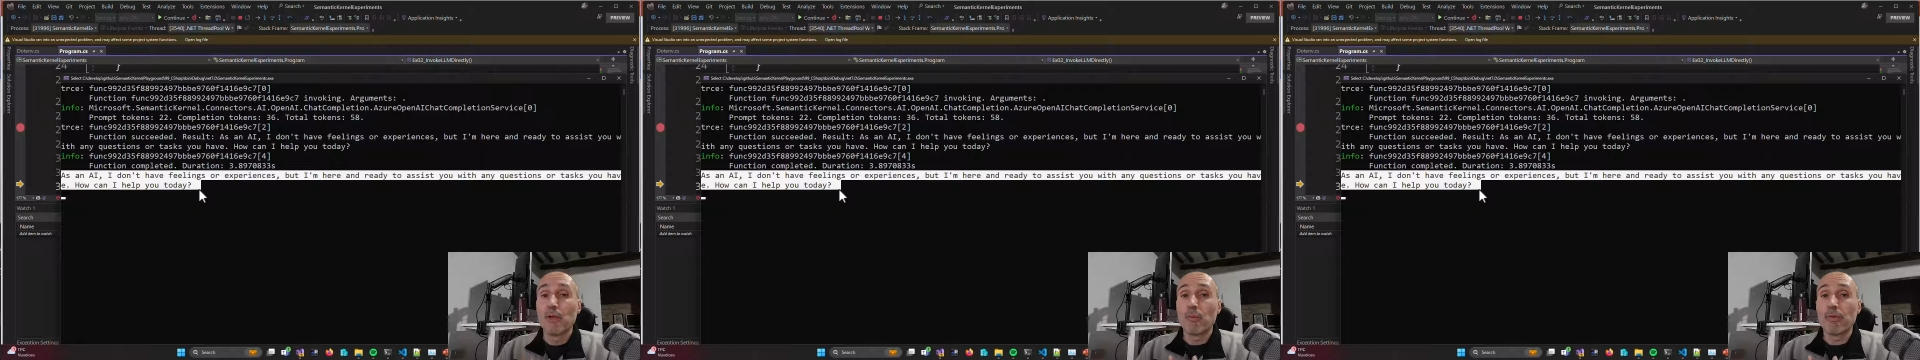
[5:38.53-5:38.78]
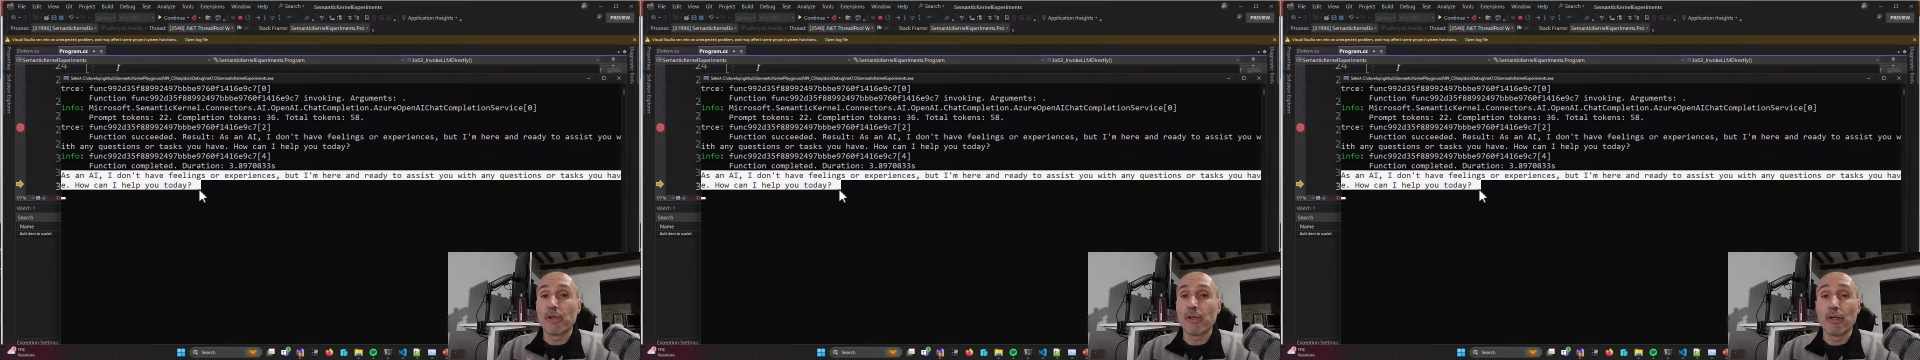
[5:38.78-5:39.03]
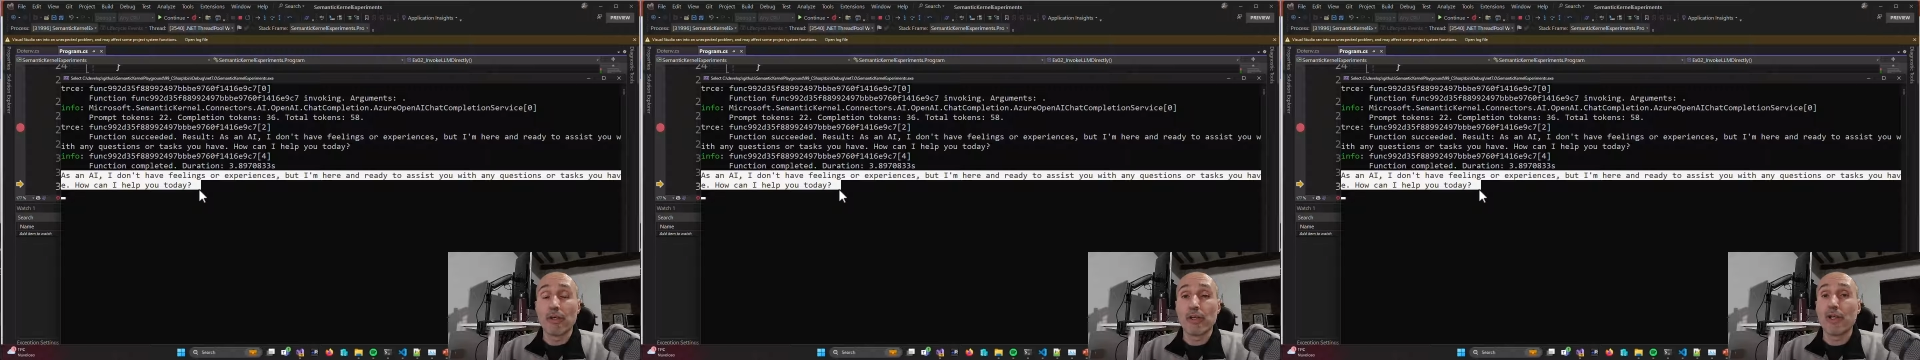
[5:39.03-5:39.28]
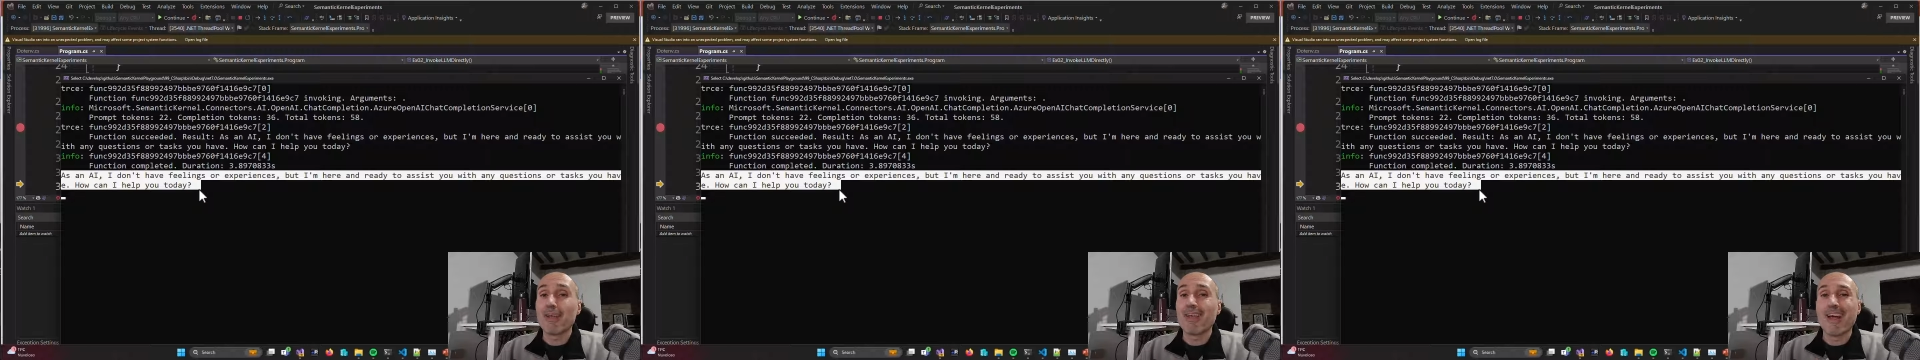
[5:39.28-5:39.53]
with the
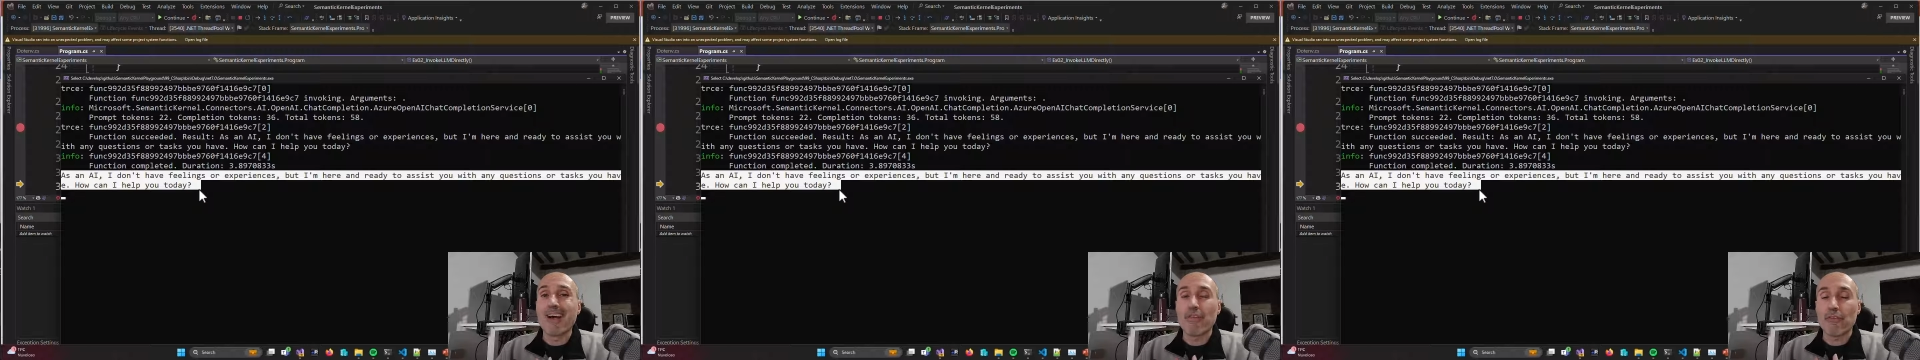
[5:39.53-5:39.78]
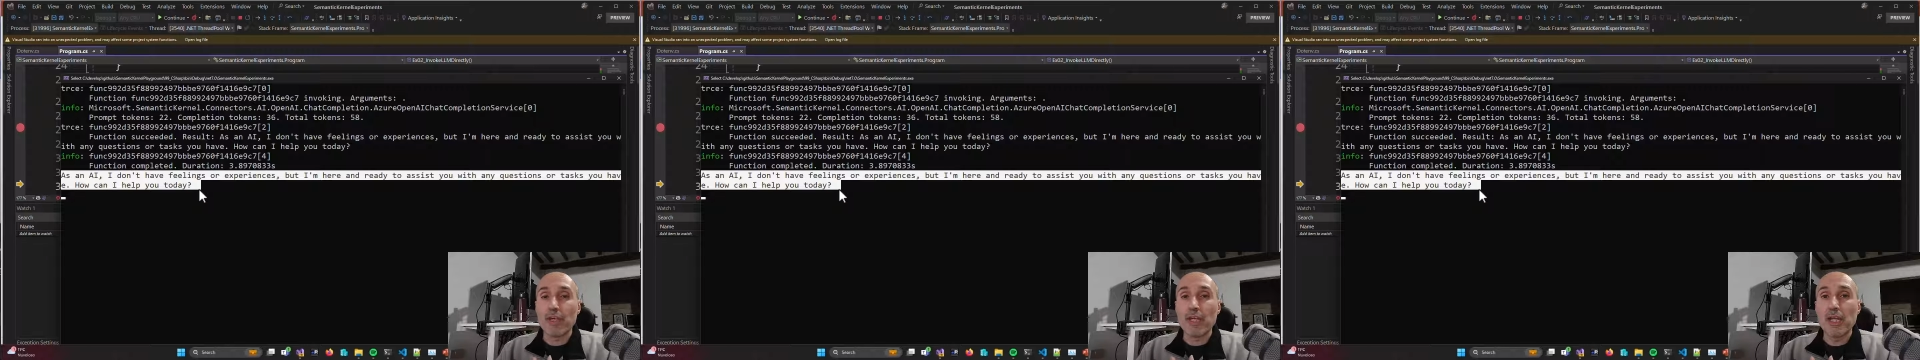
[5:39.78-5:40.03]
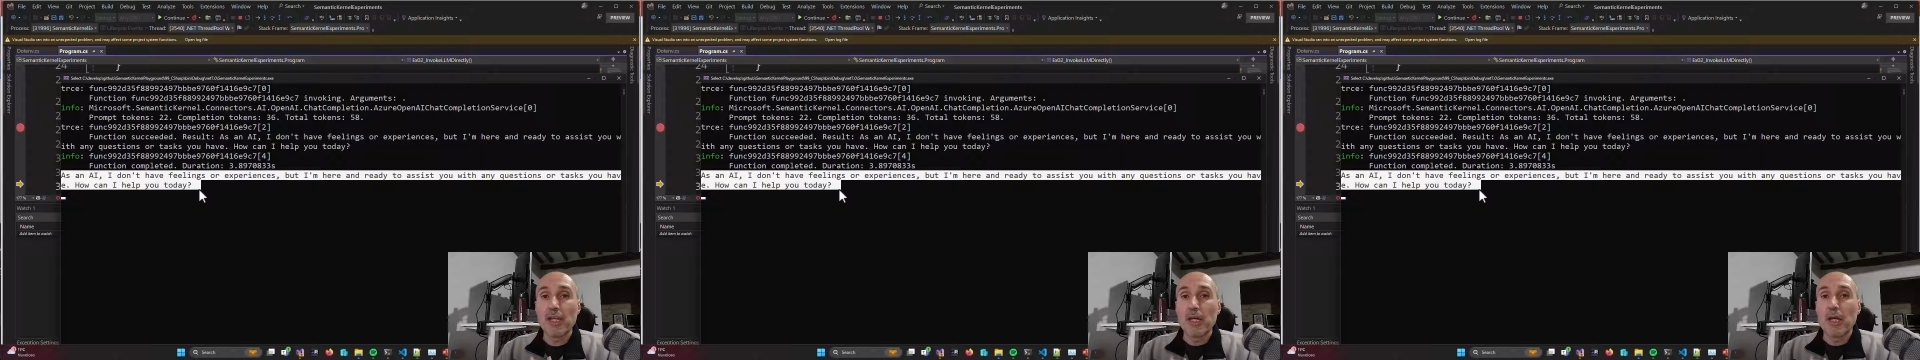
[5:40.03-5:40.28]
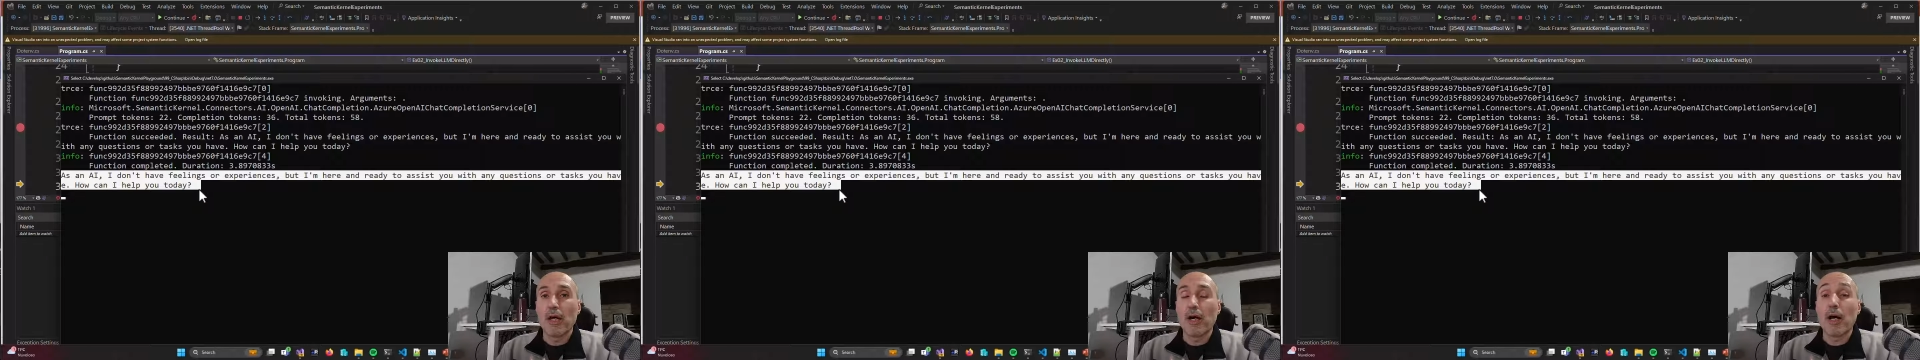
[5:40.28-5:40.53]
kernel in a really
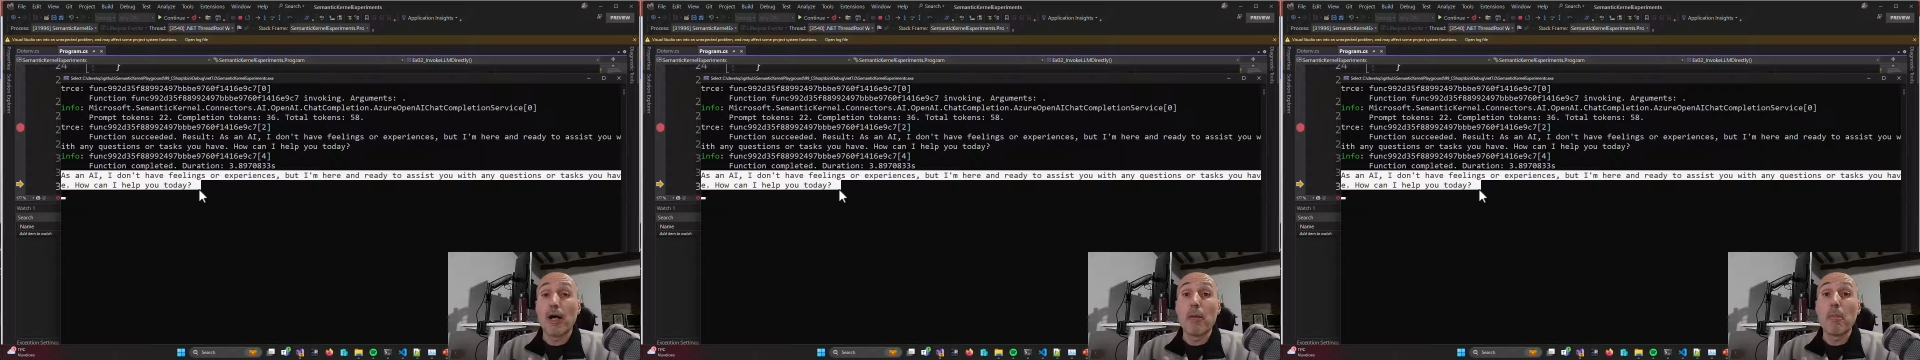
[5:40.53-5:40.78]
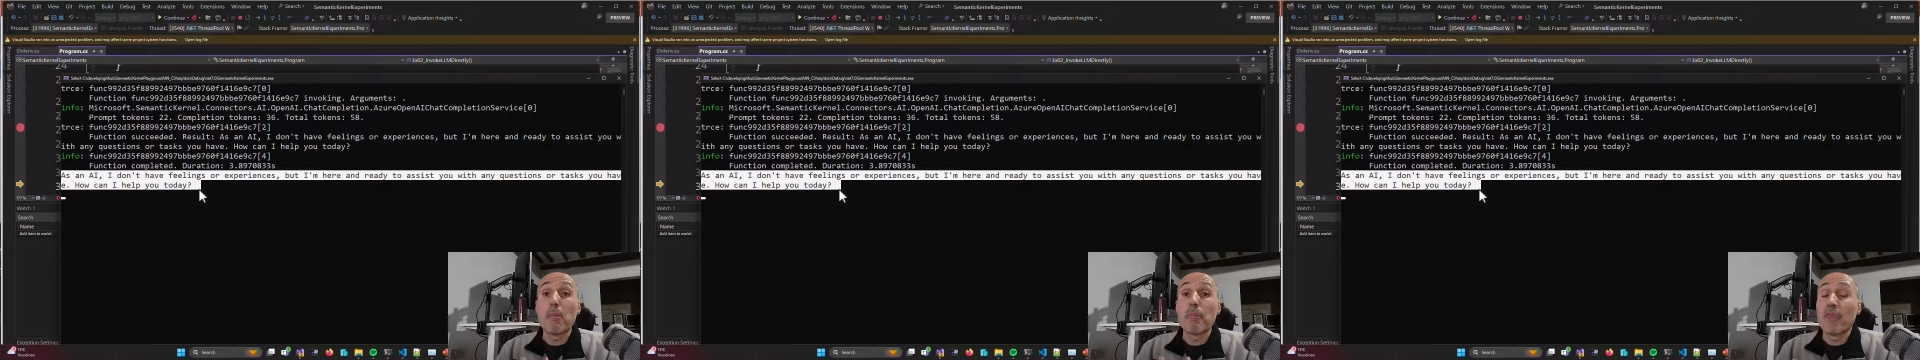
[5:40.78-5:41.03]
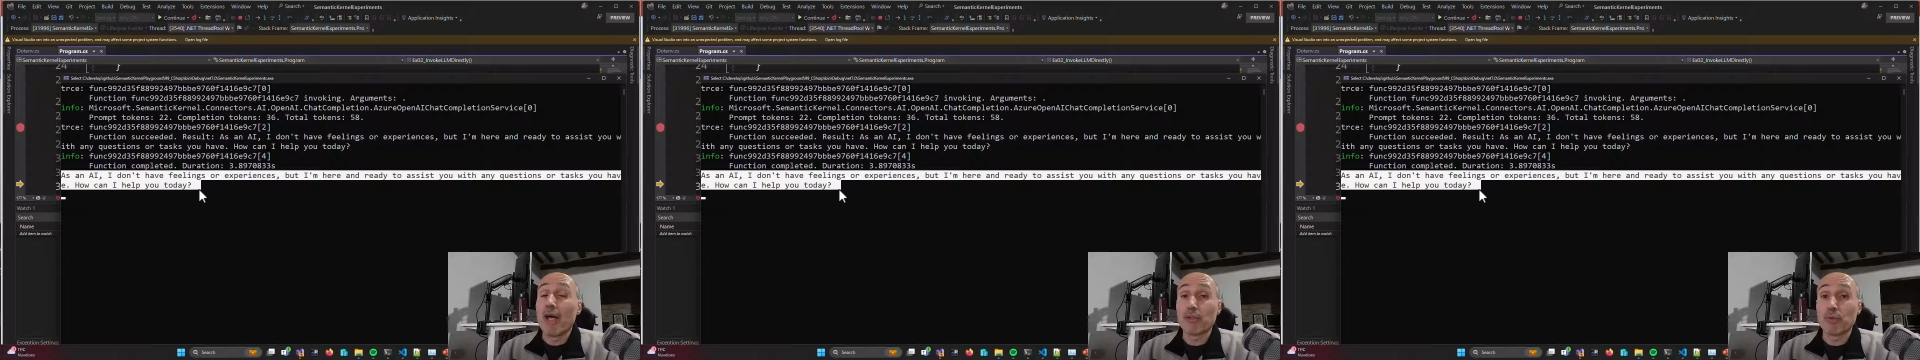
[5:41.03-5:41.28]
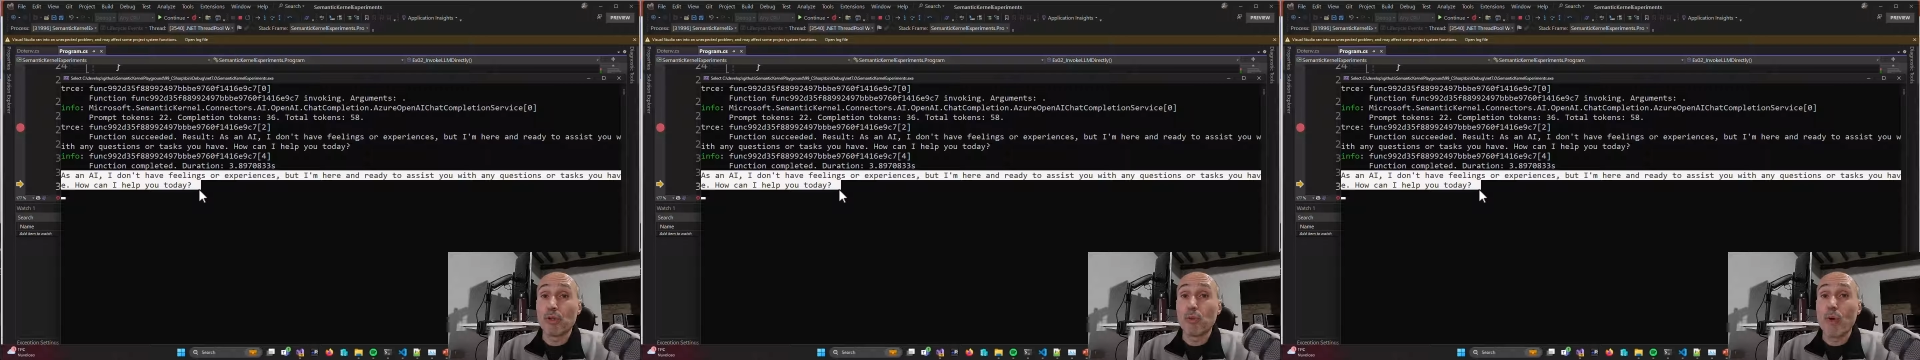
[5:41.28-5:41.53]

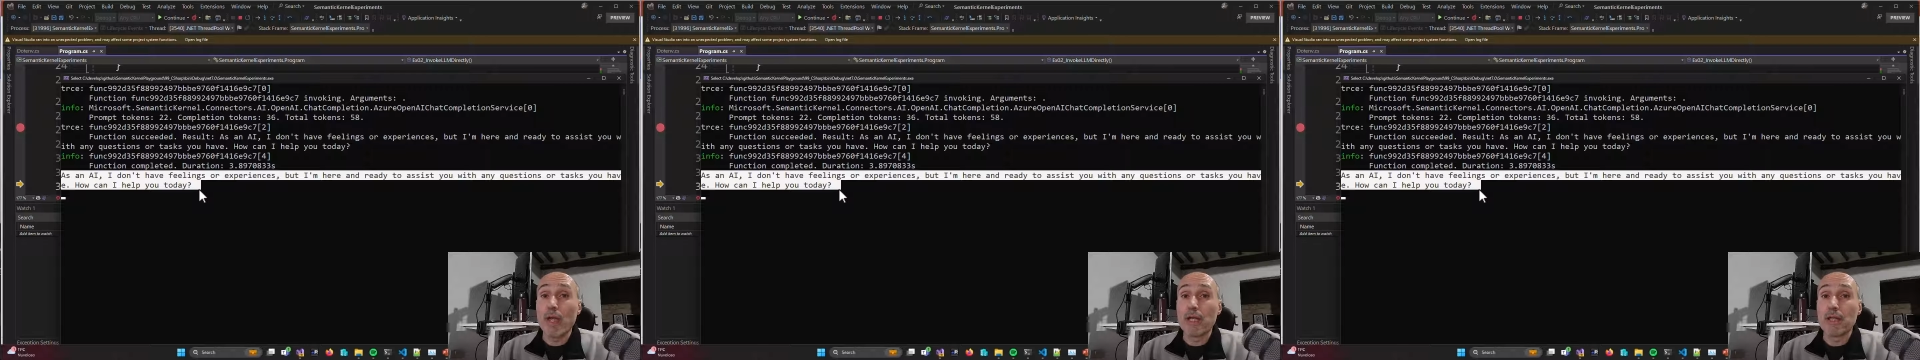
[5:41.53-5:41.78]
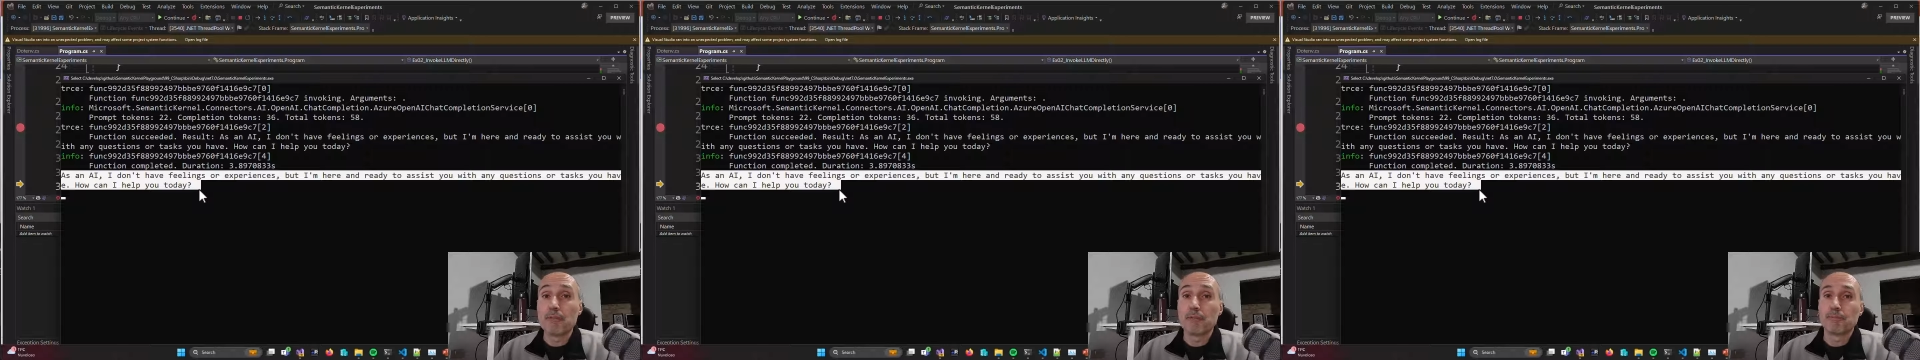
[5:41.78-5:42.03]
natural way.